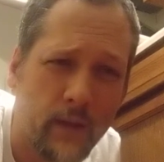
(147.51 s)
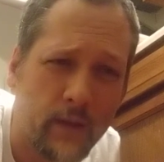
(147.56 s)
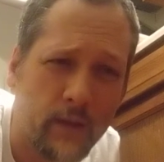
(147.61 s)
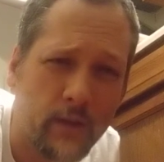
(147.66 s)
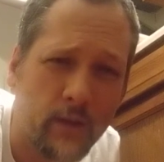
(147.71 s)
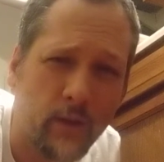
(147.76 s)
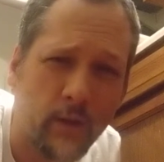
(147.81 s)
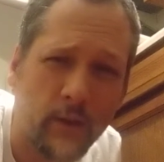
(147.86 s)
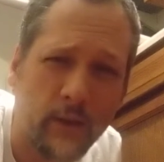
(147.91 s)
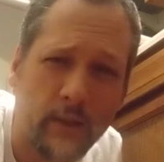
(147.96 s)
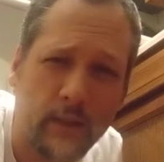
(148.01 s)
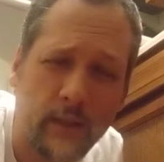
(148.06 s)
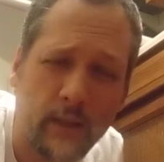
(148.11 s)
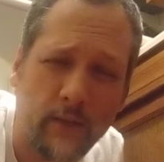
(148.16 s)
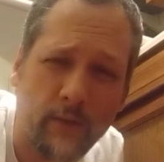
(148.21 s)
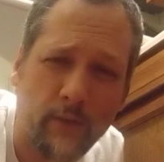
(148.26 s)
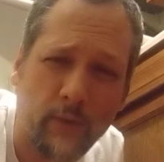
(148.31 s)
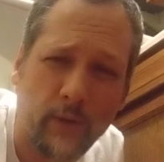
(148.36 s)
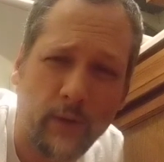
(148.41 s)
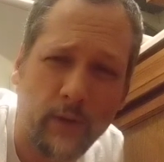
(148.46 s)
so let's see
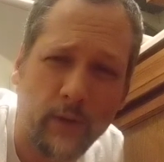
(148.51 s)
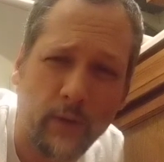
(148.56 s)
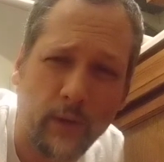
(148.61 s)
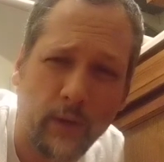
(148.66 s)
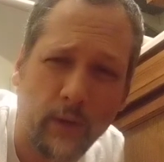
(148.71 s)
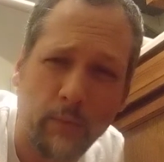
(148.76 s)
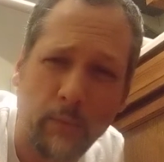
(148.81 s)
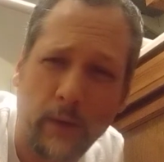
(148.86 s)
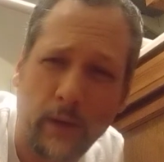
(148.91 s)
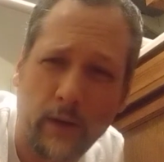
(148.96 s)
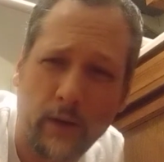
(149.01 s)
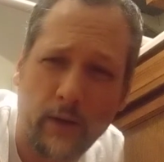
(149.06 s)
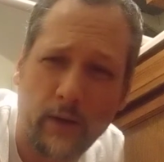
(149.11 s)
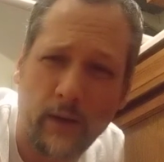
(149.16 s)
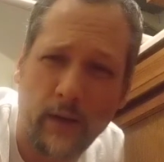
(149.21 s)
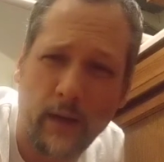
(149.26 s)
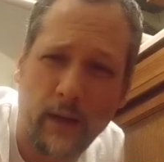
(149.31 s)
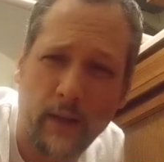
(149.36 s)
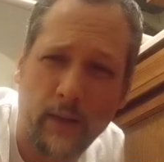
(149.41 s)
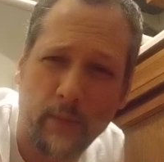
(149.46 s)
if we do a little better
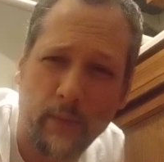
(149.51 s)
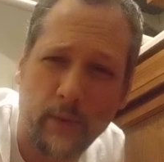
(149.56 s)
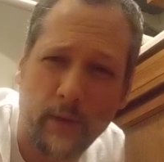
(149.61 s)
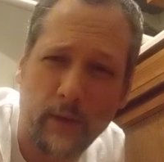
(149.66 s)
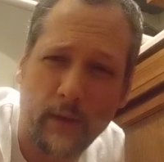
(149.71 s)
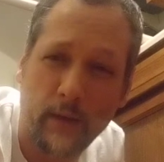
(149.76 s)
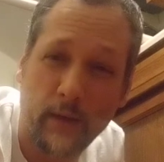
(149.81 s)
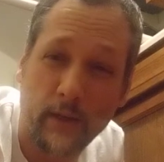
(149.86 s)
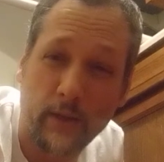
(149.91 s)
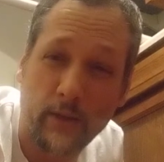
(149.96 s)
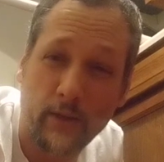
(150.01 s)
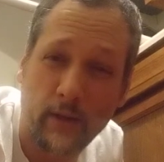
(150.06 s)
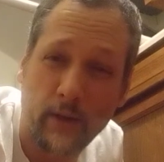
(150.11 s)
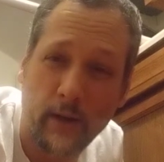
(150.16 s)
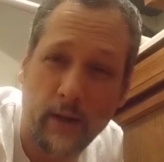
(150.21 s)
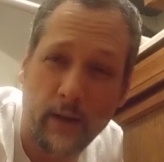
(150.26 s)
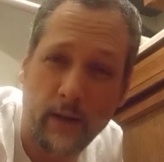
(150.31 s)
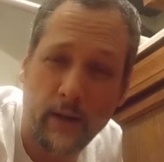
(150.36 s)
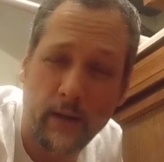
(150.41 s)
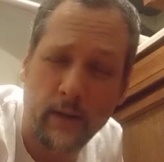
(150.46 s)
today than we did
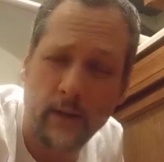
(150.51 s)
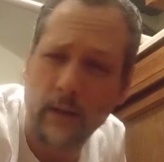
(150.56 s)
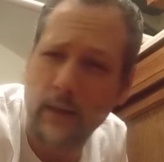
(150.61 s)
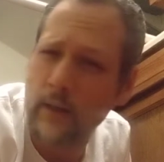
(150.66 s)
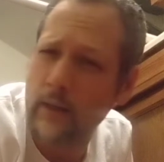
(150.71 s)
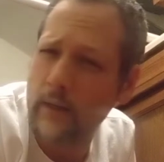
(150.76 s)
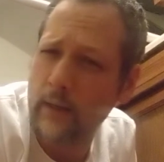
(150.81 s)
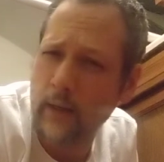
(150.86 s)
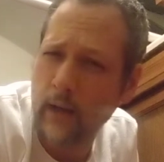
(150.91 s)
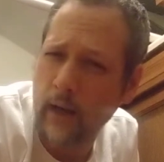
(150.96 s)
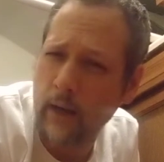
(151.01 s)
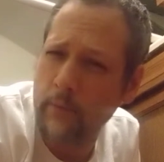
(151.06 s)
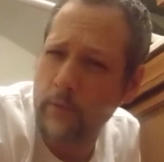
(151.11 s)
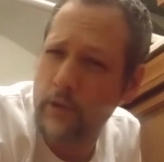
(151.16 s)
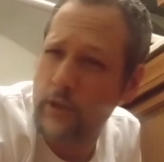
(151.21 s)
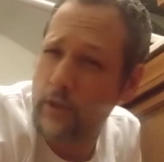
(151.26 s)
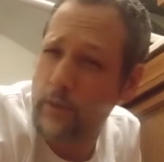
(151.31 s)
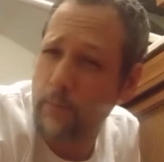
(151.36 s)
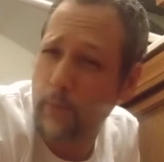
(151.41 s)
yesterday. I'm just